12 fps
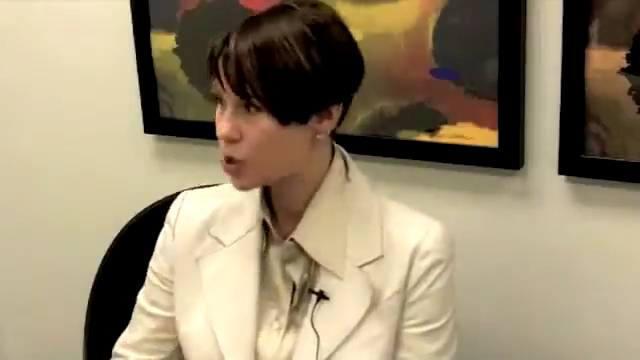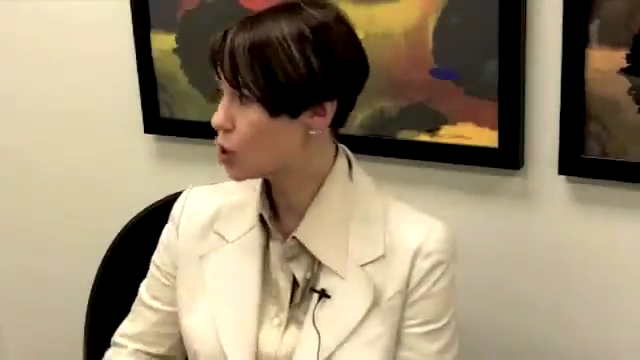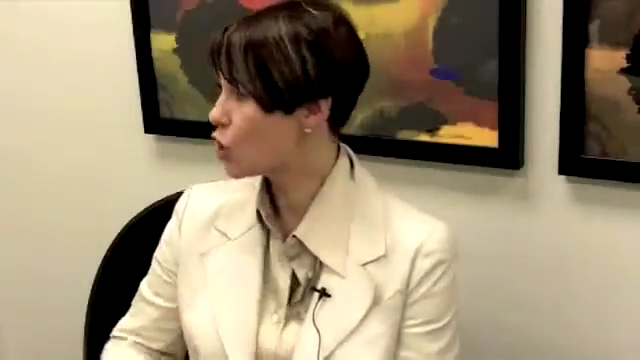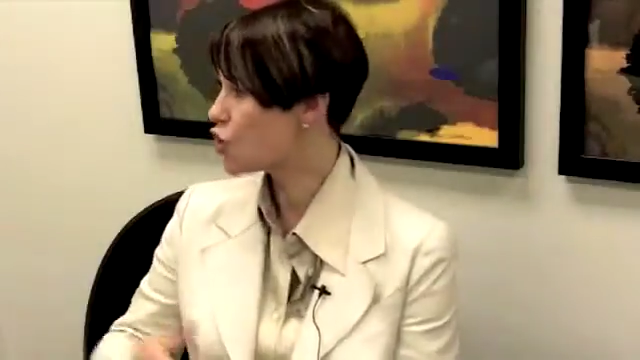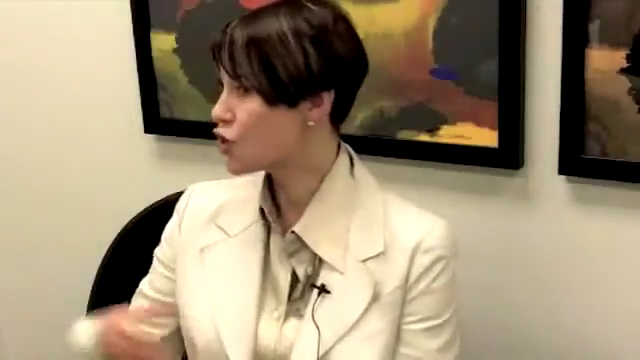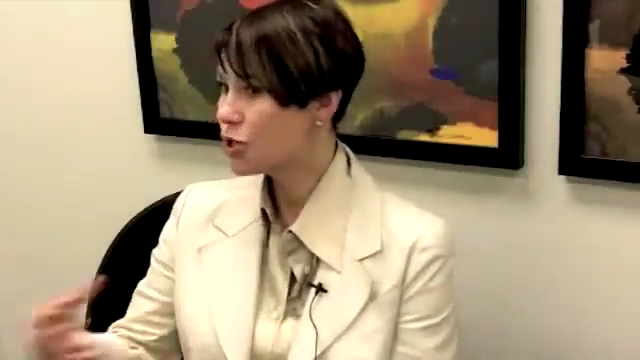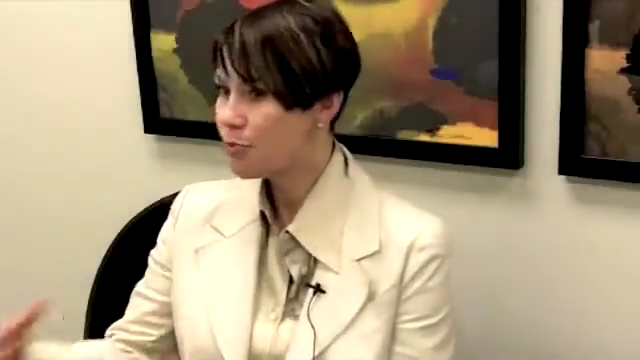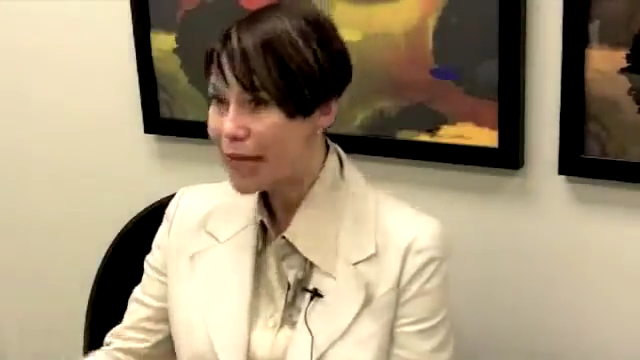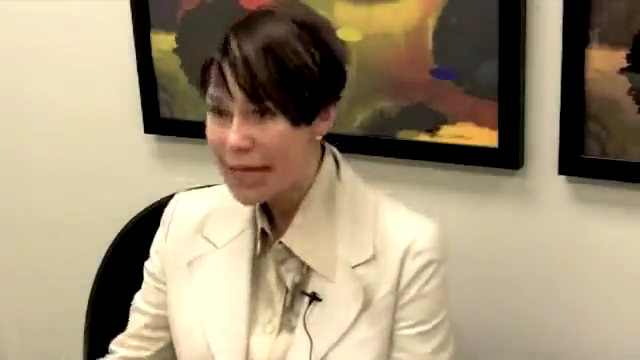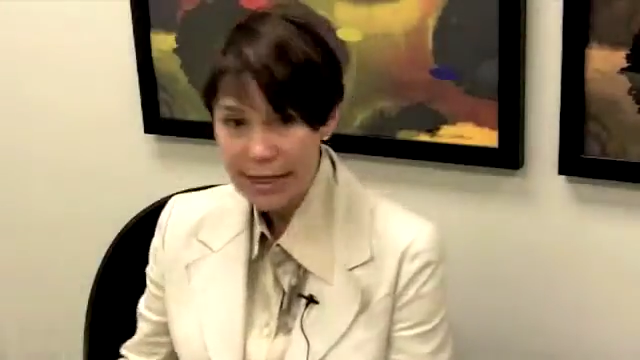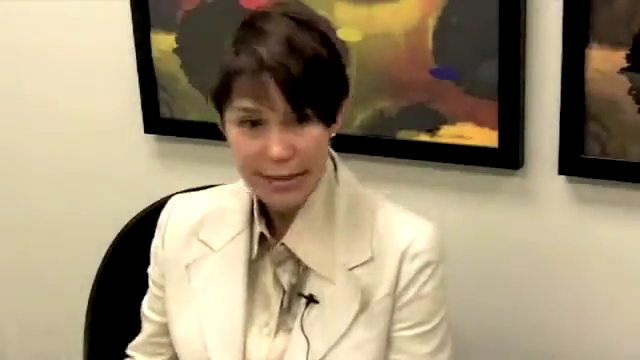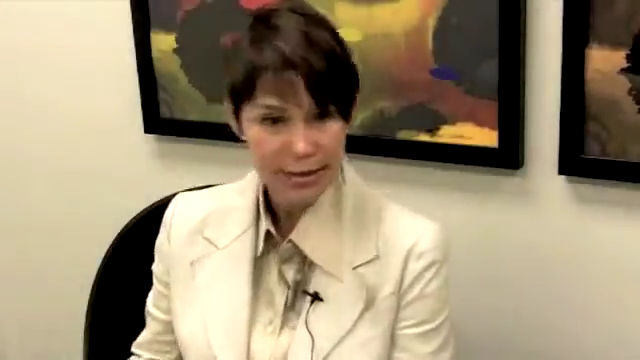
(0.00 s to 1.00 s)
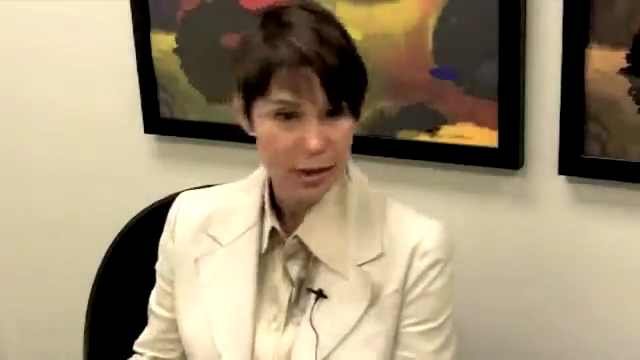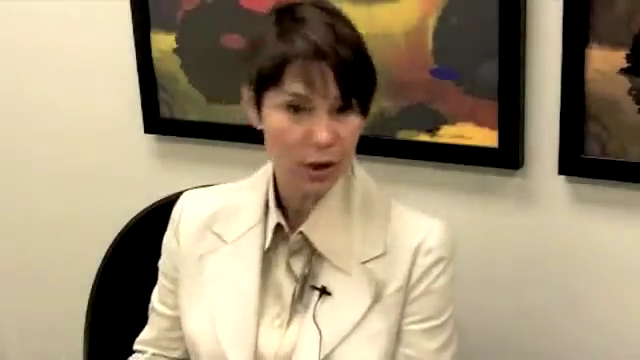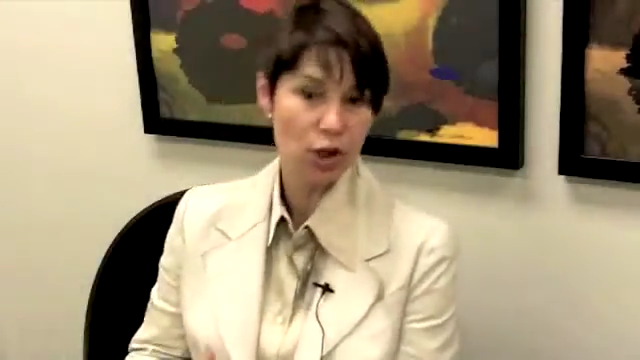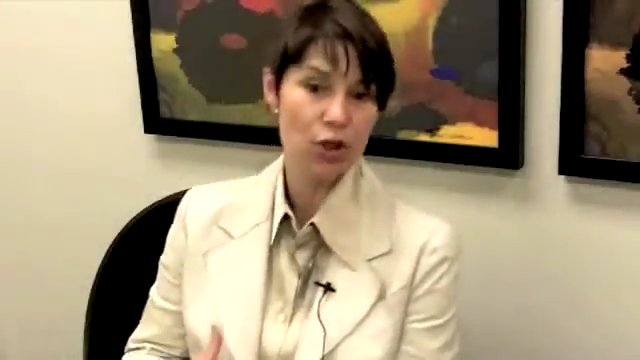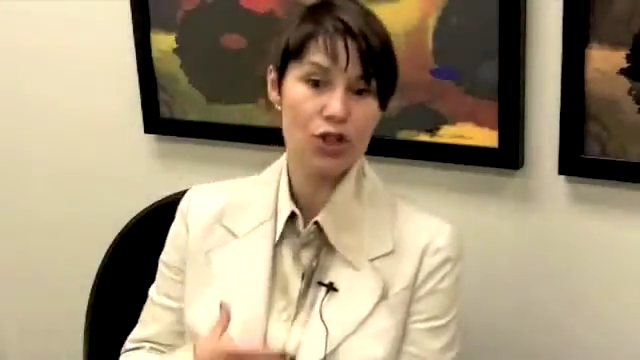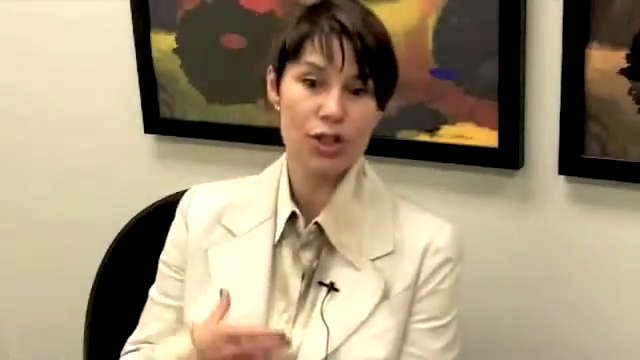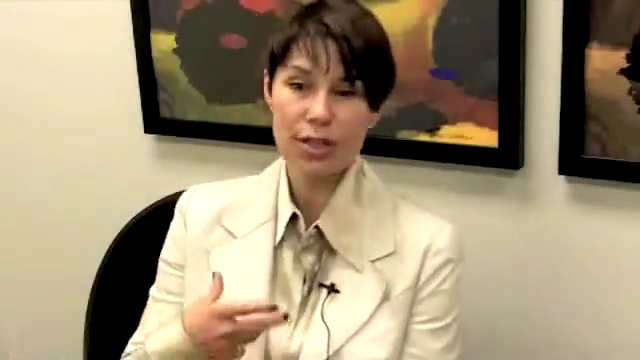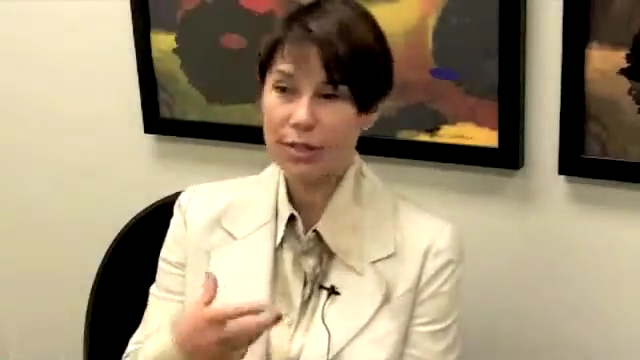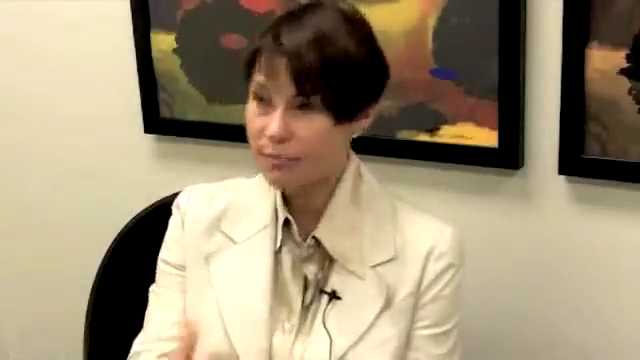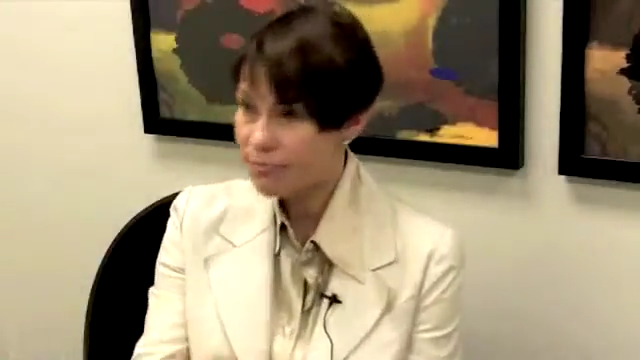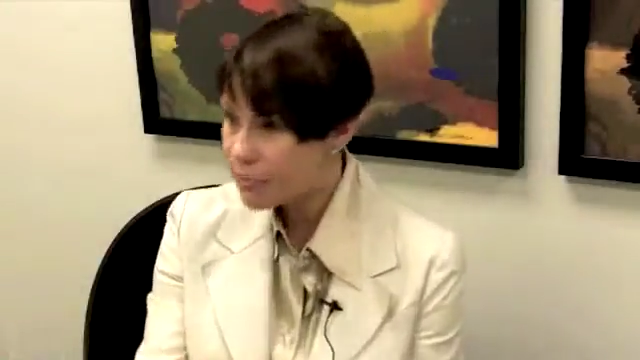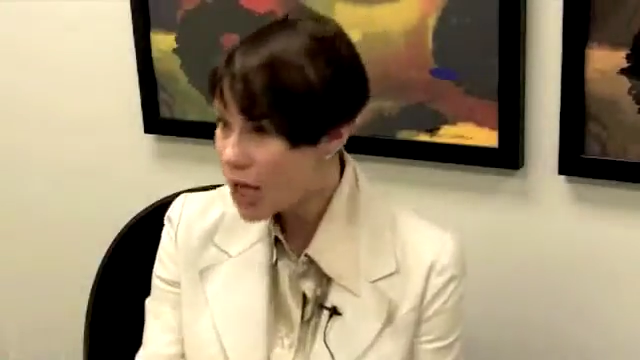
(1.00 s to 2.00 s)
they're allergic to peanuts, they're allergic to
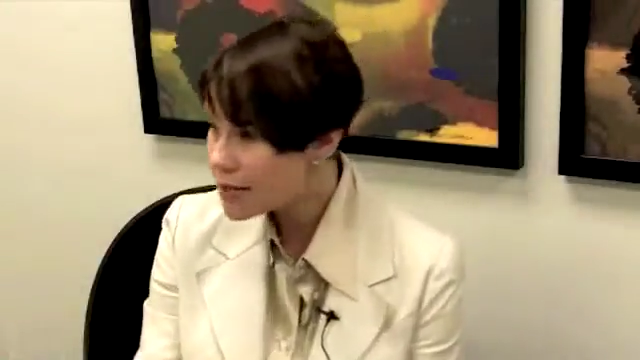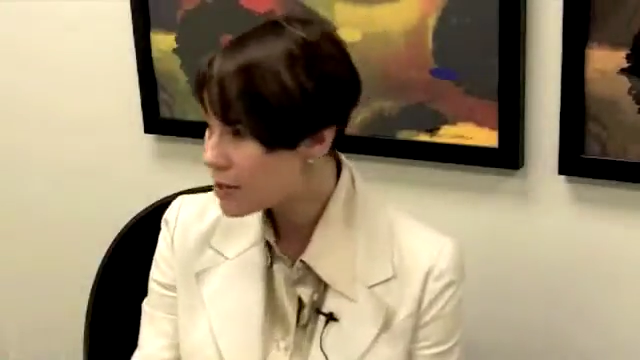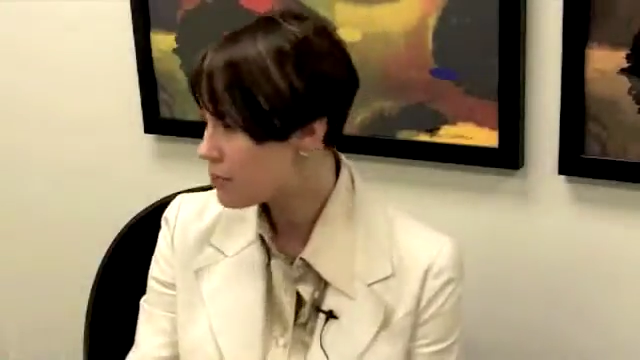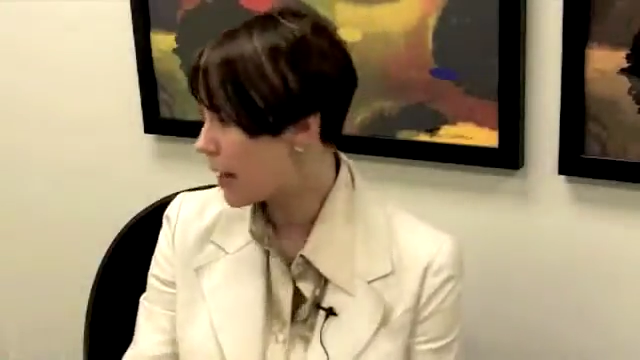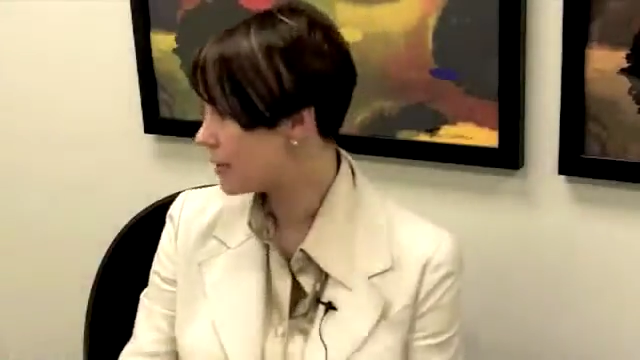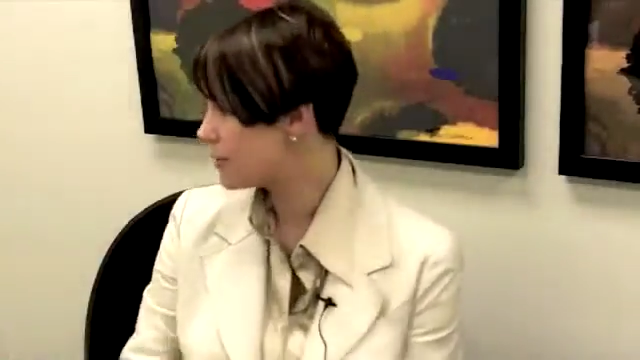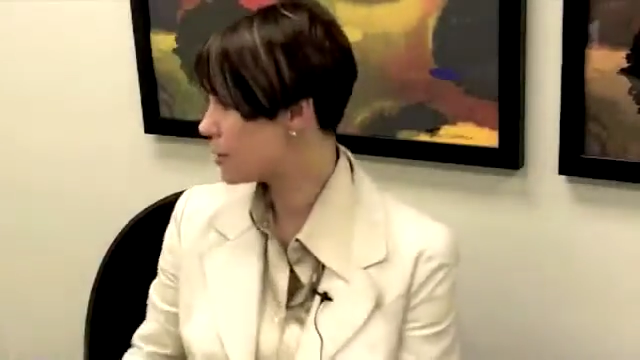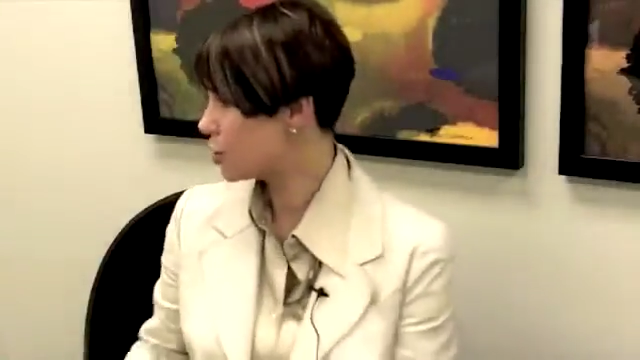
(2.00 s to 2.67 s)
dust mites,